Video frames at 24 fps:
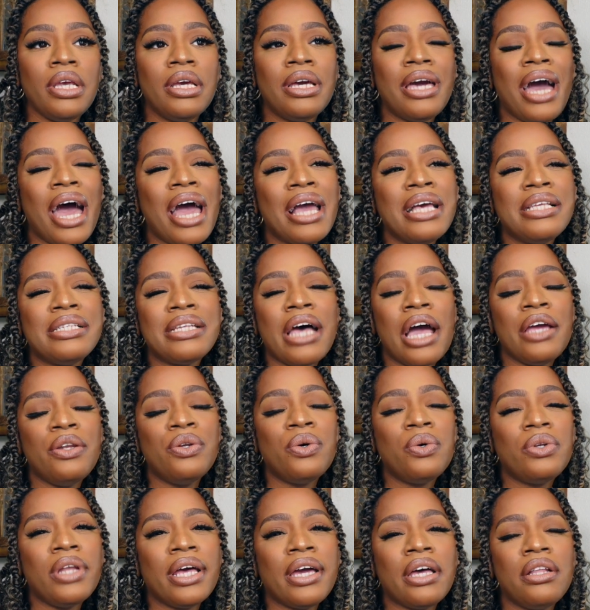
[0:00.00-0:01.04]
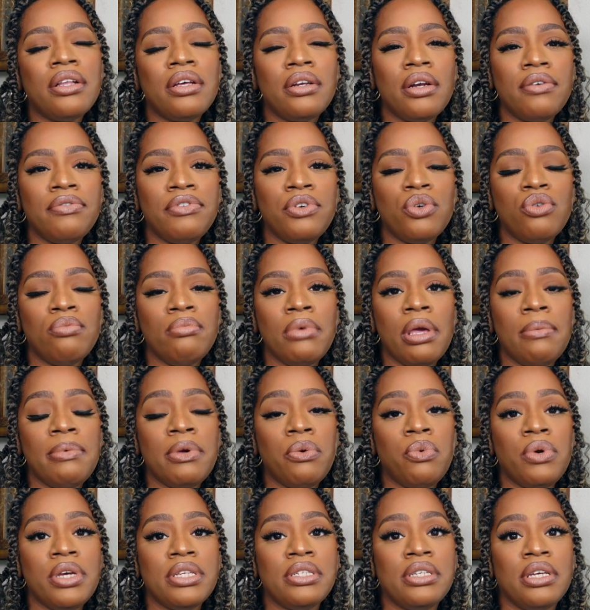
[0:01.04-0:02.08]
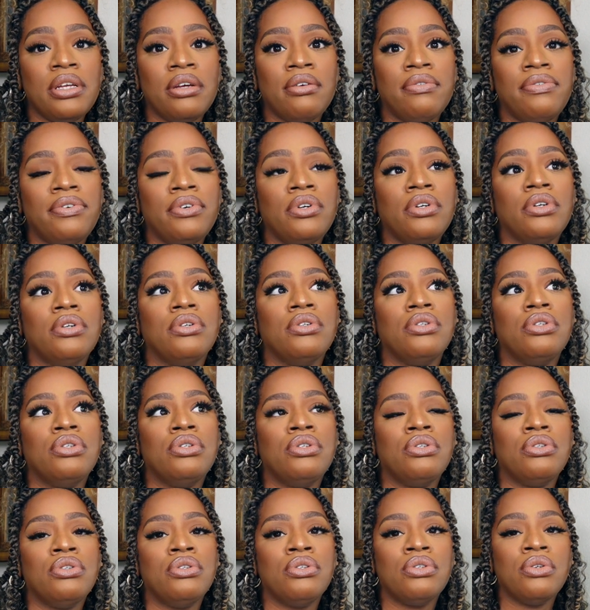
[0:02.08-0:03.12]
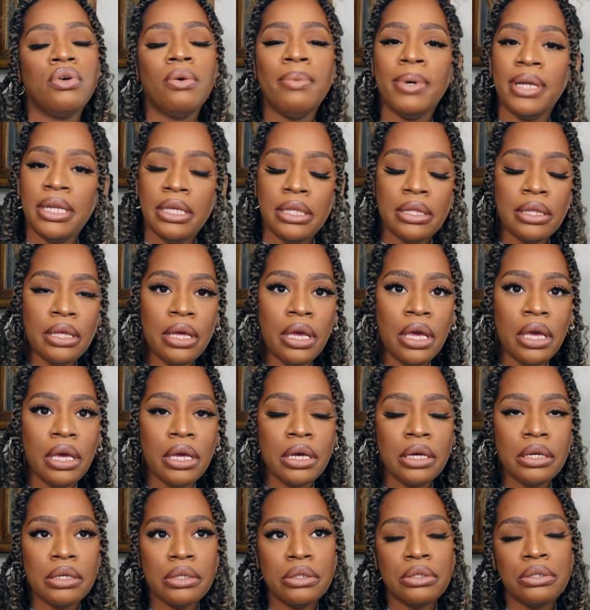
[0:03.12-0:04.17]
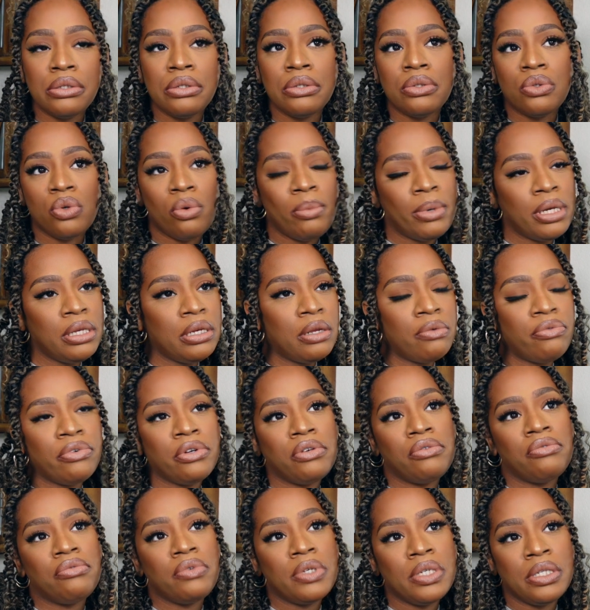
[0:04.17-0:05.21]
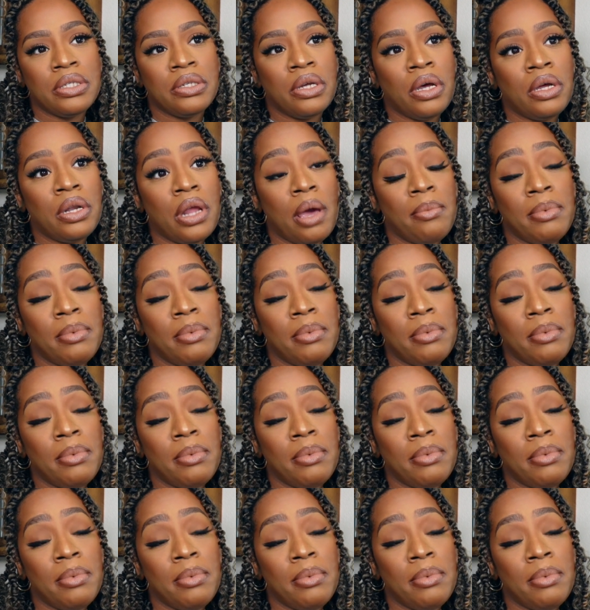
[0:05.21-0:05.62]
guys, I know like a lot of you may be waiting for so many things, so many different reasons.